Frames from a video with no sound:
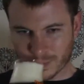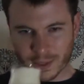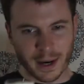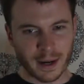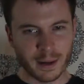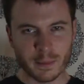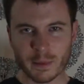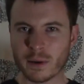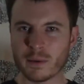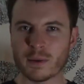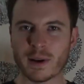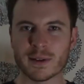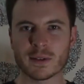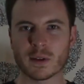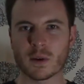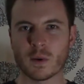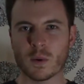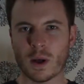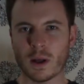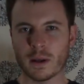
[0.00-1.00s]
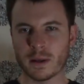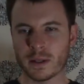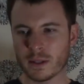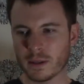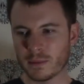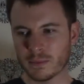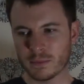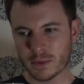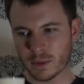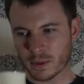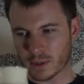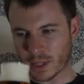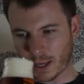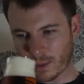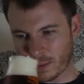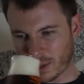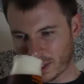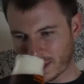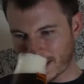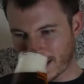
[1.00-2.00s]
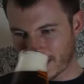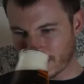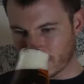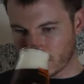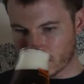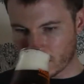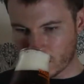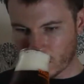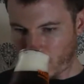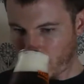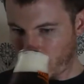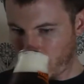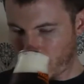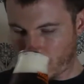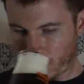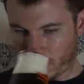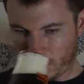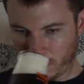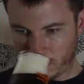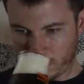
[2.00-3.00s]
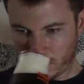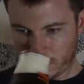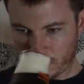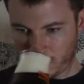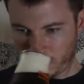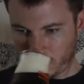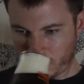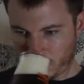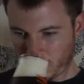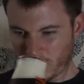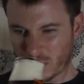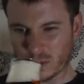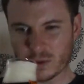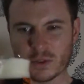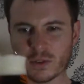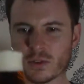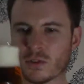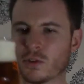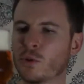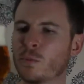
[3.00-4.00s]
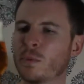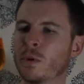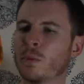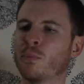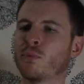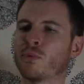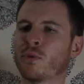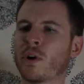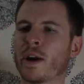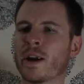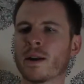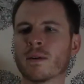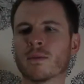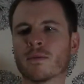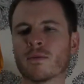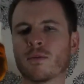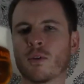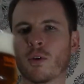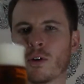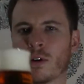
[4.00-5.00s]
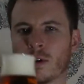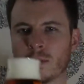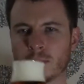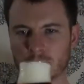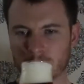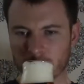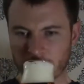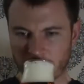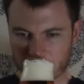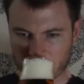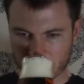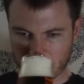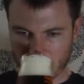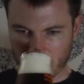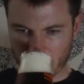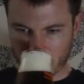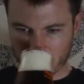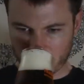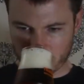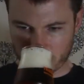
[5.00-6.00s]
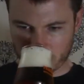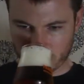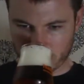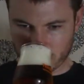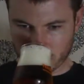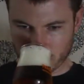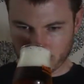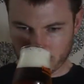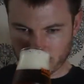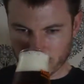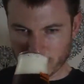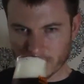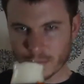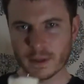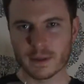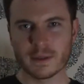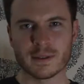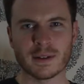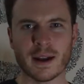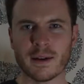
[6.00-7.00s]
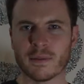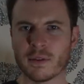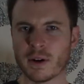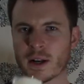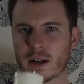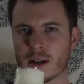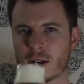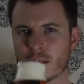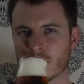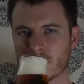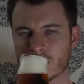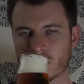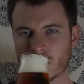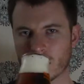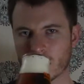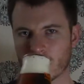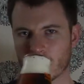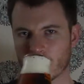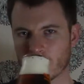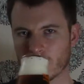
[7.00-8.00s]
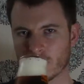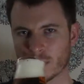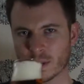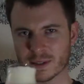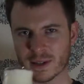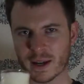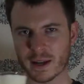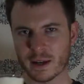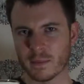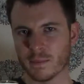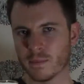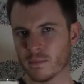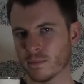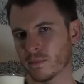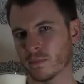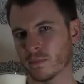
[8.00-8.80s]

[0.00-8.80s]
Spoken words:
bit of resin quality. Tiny bit of dankness. But super bright floral. Let's dive right into this one. I'm excited.